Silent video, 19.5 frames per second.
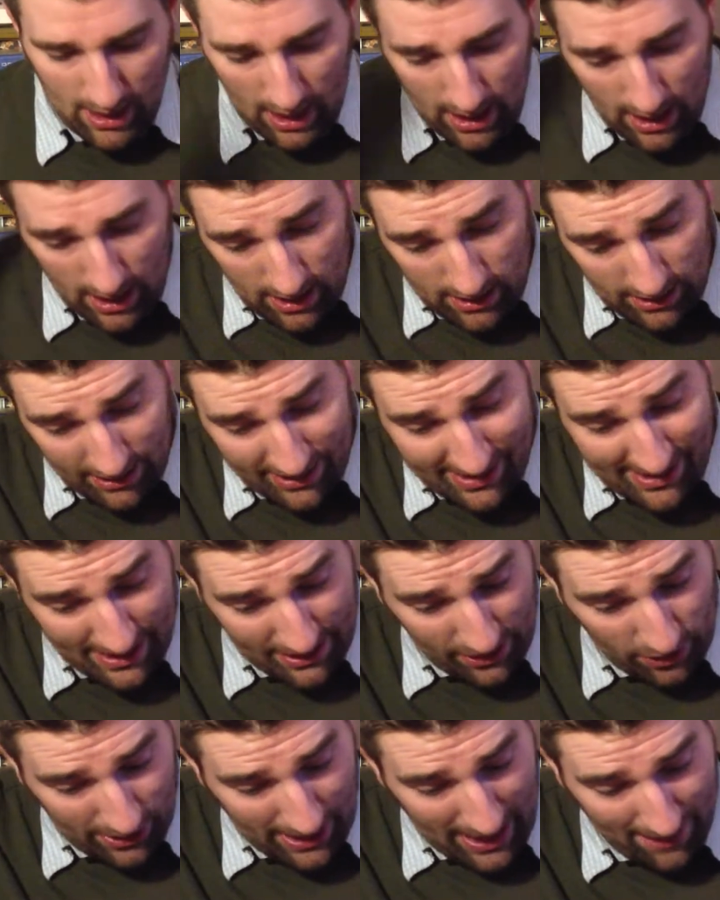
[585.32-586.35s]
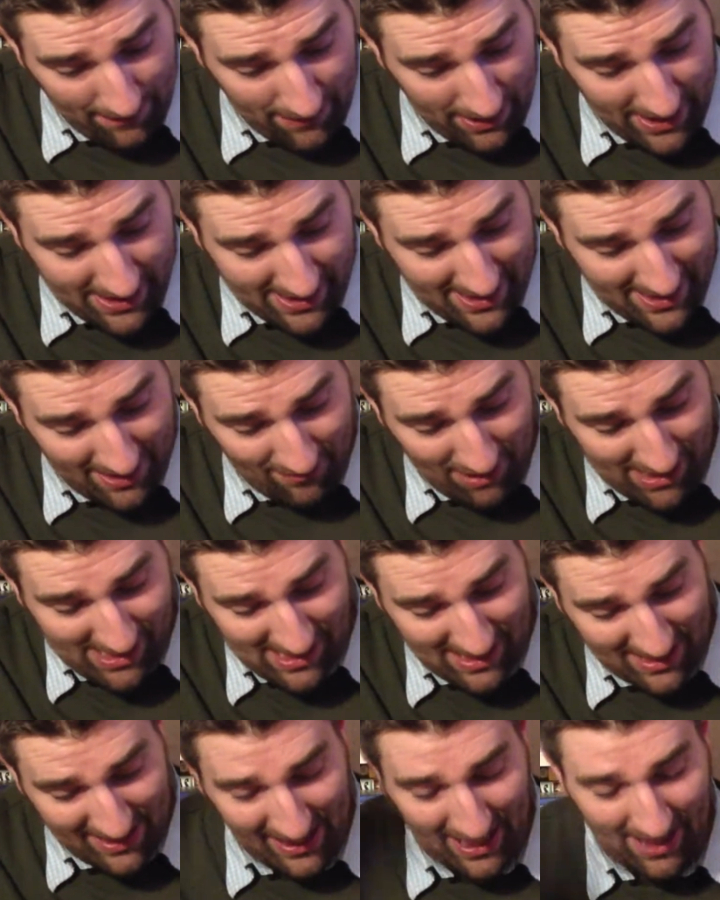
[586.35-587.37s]
Like I said, I've gotten heavily into
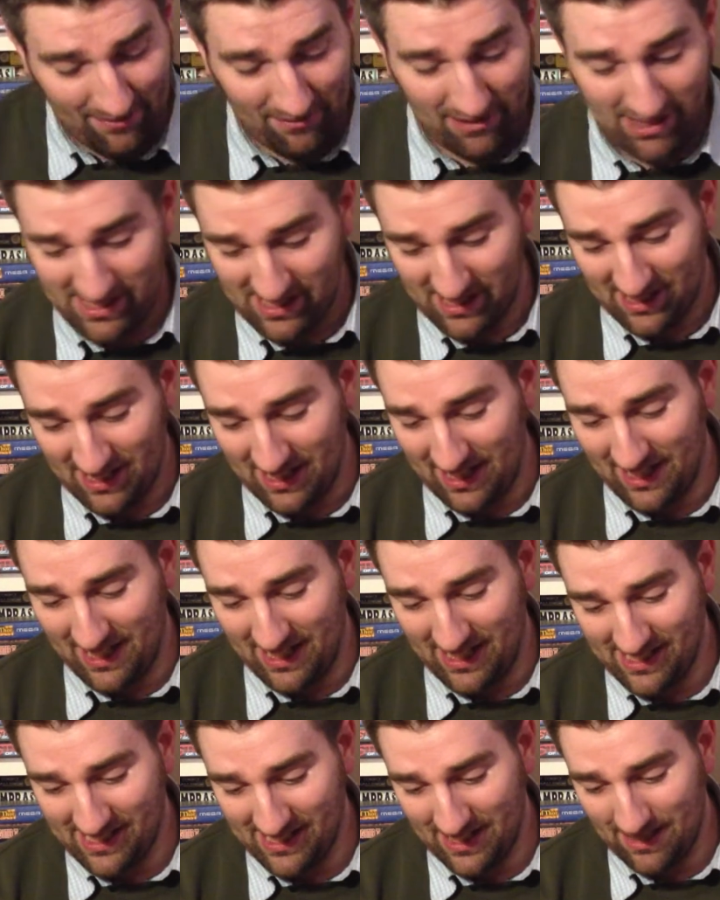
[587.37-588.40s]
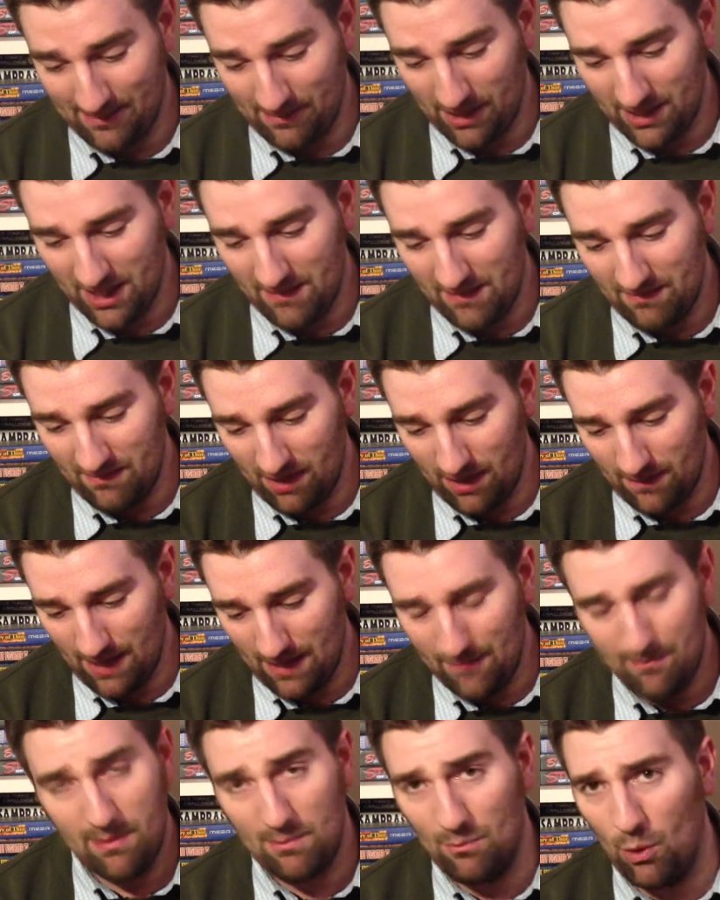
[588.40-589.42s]
wrestling again recently, and it's I
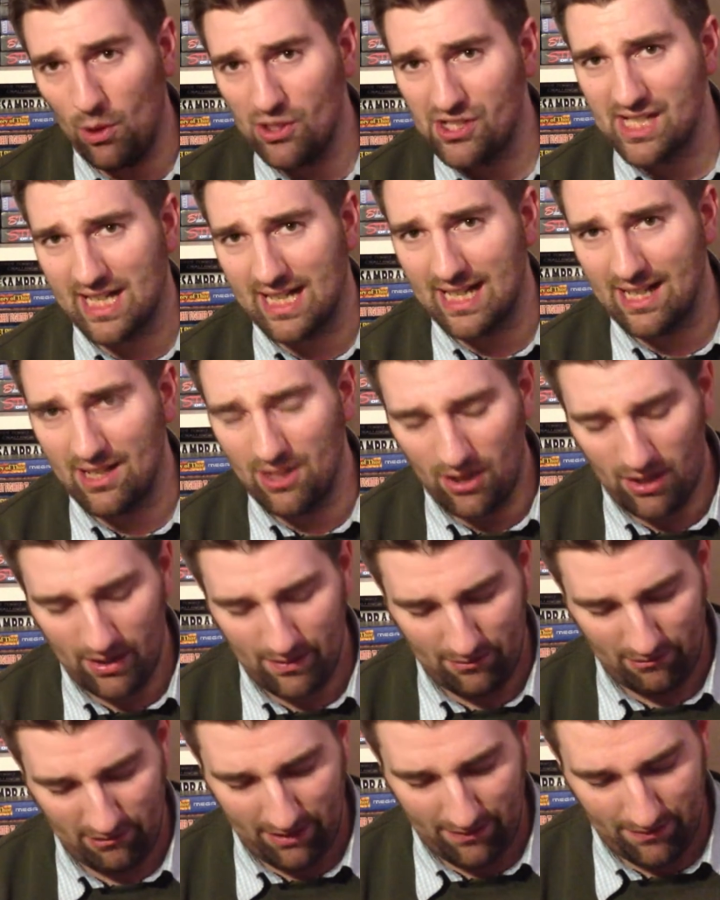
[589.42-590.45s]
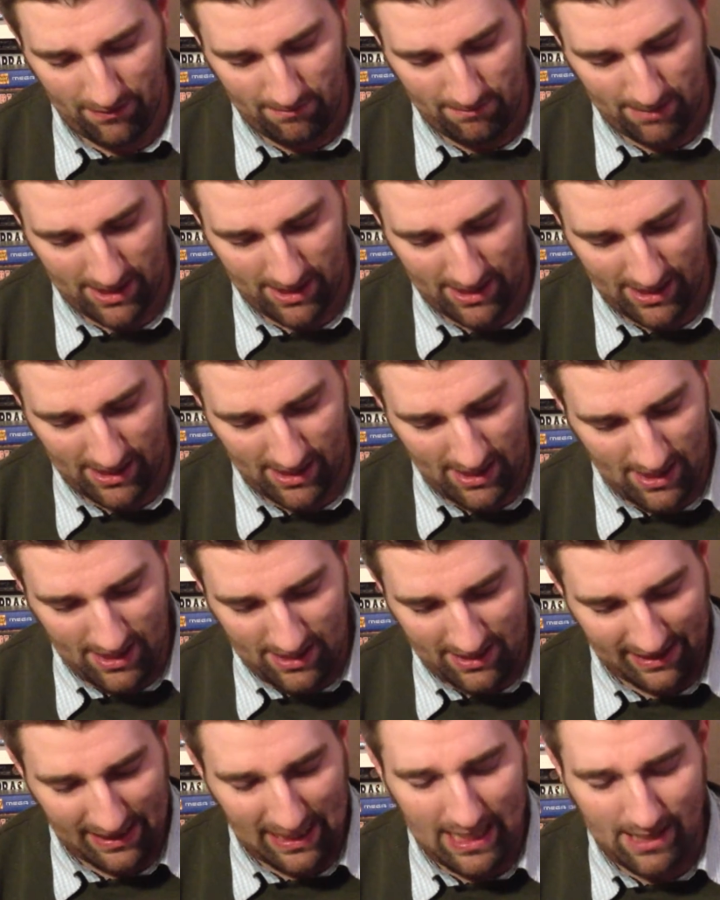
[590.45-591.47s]
haven't been watching it live or anything, but
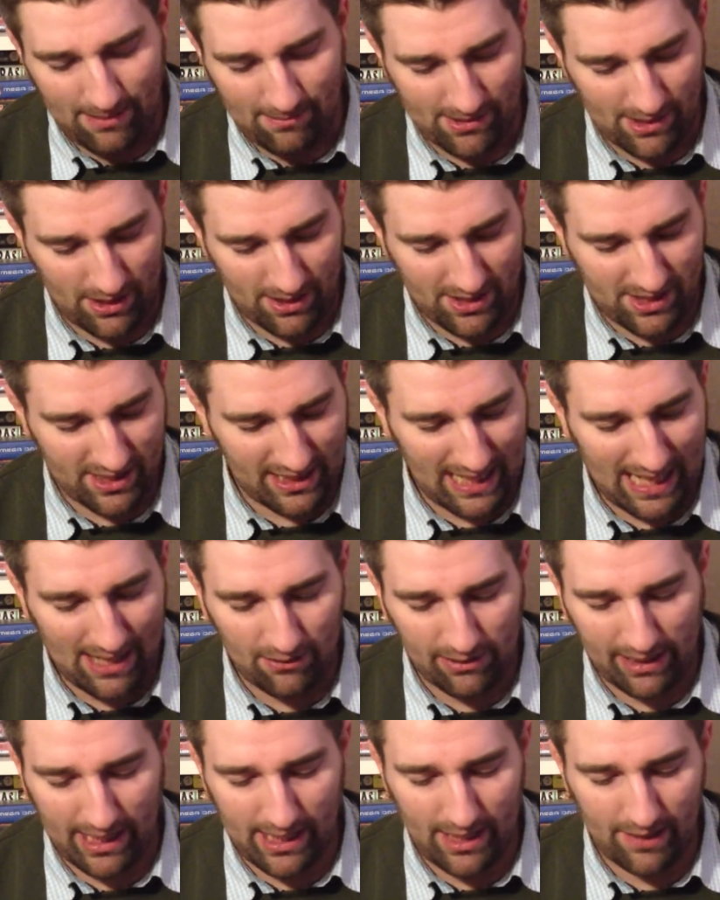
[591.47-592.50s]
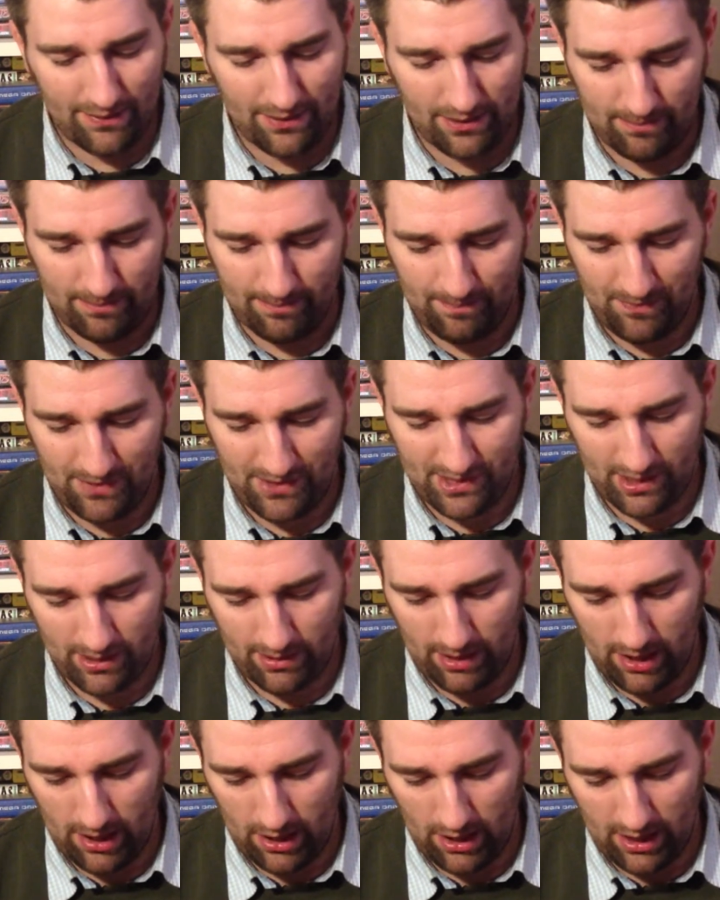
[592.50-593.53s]
the games, I just cannot get enough of them.
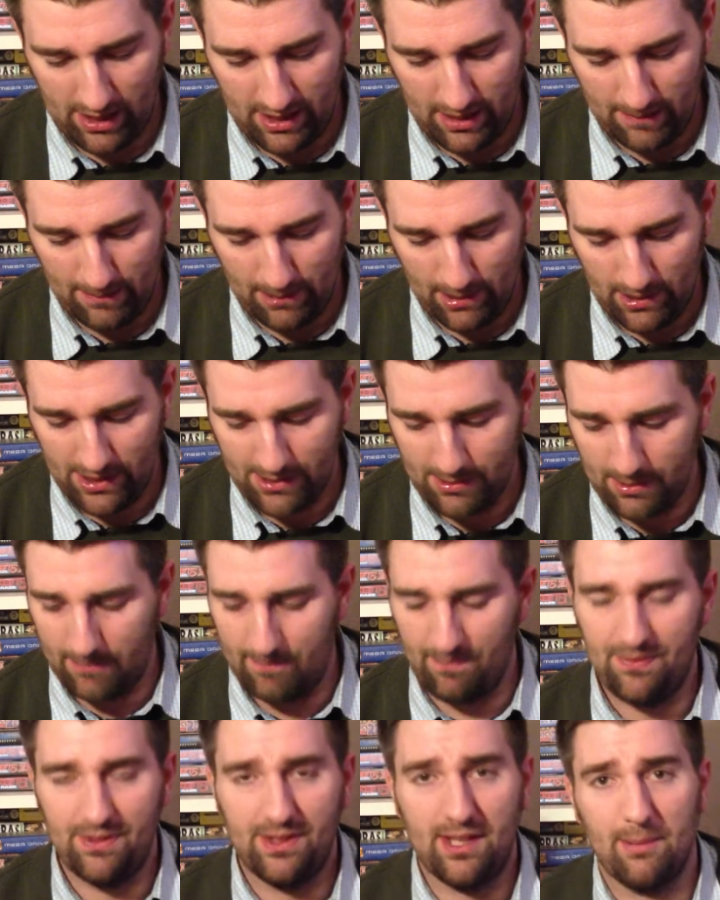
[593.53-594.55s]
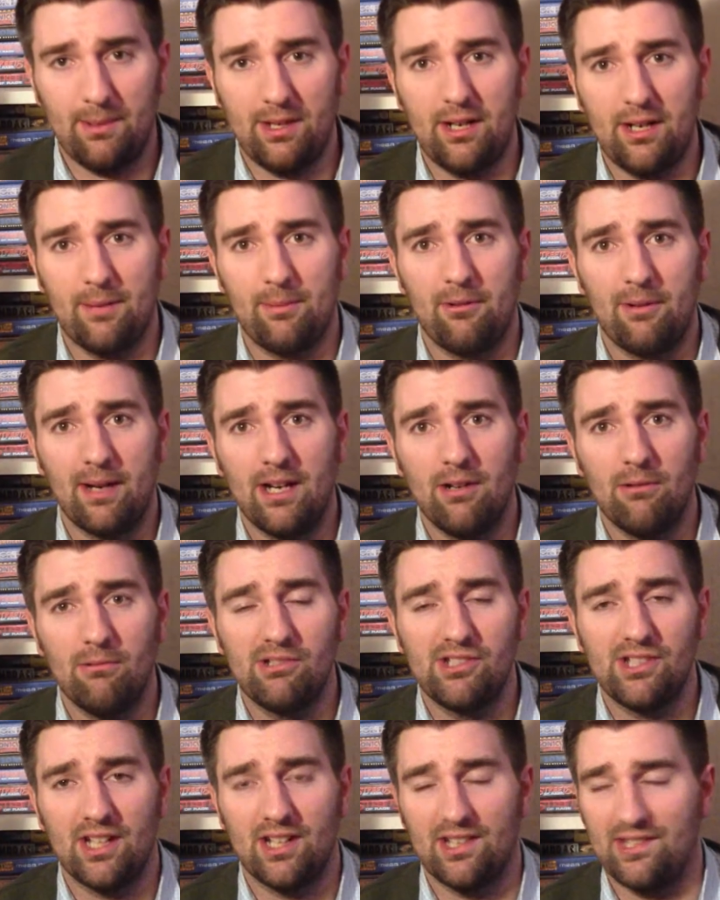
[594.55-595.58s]
So I ended up buying this one, WWE All
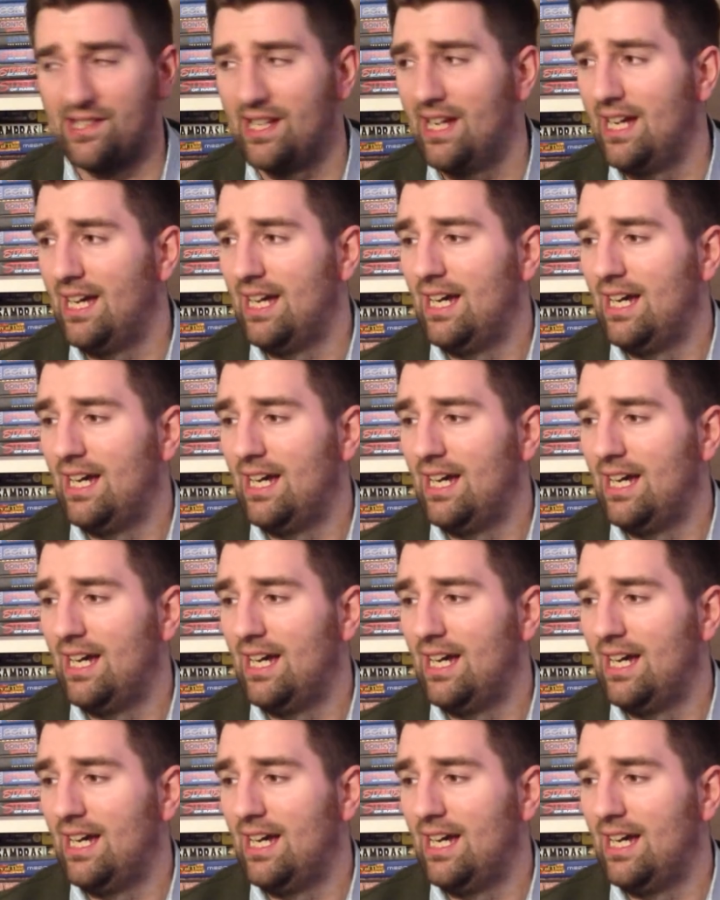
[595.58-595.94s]
Stars.